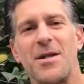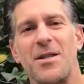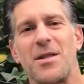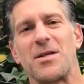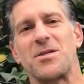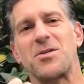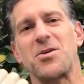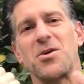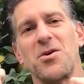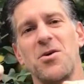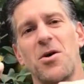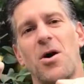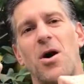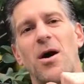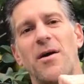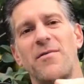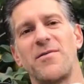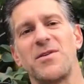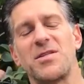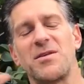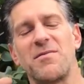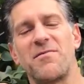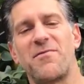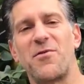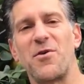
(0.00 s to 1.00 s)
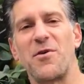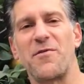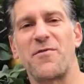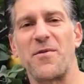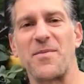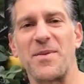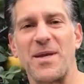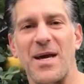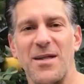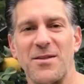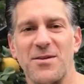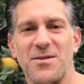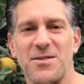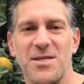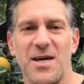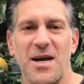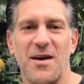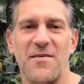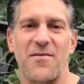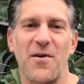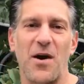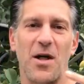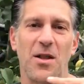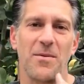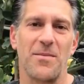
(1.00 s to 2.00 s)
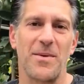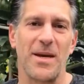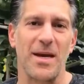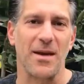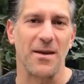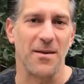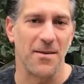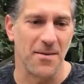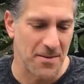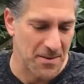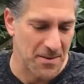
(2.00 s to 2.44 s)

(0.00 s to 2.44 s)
Let's go harvest some fruit from the other side. Follow me.